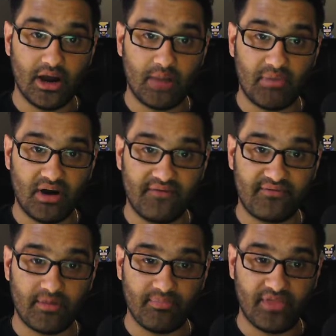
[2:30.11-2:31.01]
Apart
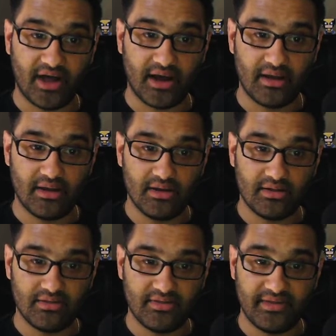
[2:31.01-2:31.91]
from that,
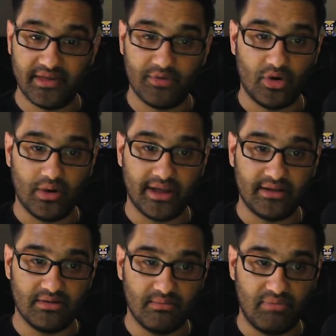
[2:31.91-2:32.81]
here we go
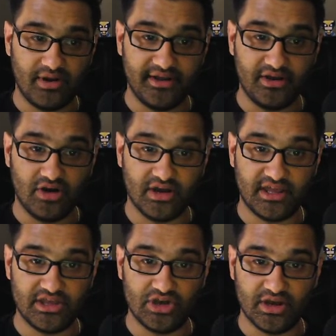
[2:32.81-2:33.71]
again. Bloody
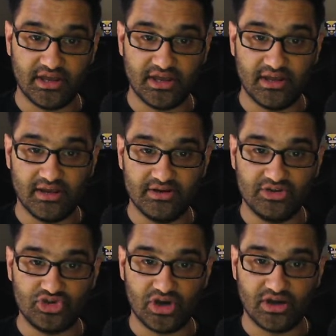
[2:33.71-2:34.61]
gunky junky
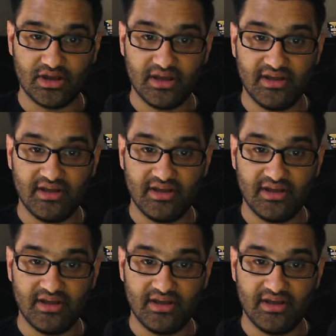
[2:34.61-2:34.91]
junk.